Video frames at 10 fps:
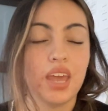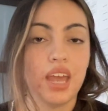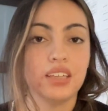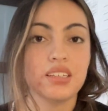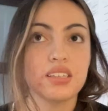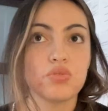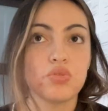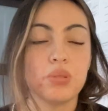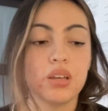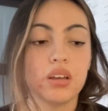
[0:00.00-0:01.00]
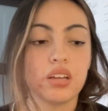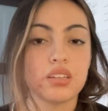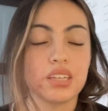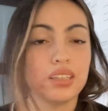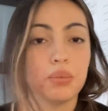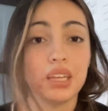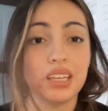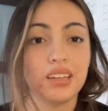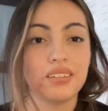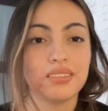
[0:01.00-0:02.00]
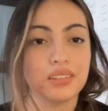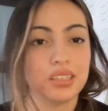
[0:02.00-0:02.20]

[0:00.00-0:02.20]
And this is true because in the beginning,